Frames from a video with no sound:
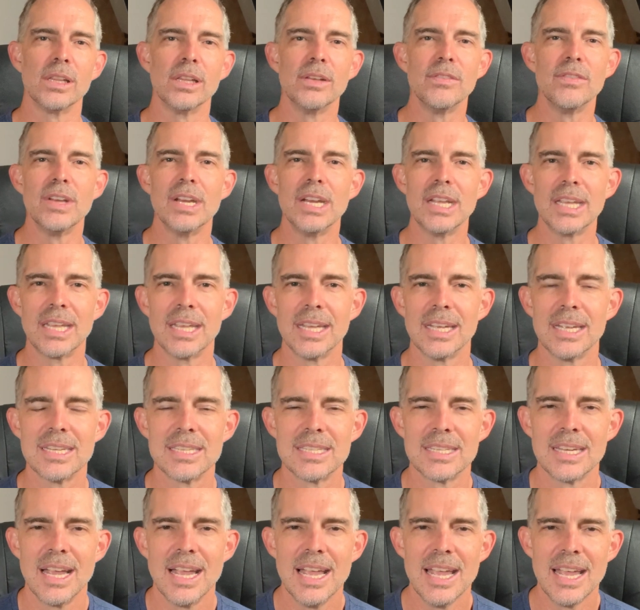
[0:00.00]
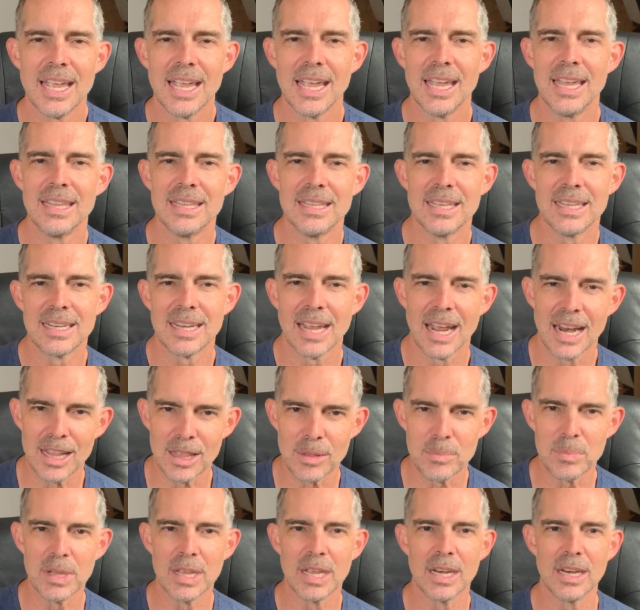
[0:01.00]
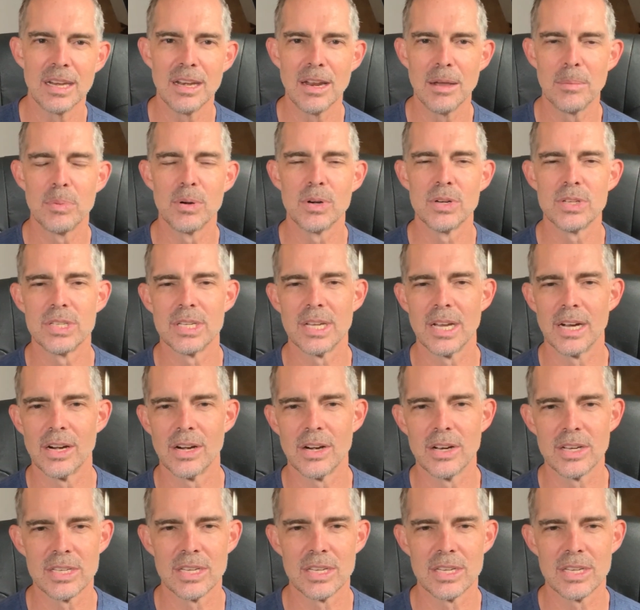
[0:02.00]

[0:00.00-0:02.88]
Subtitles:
of Leviticus, and then kind of the beginning Numbers there.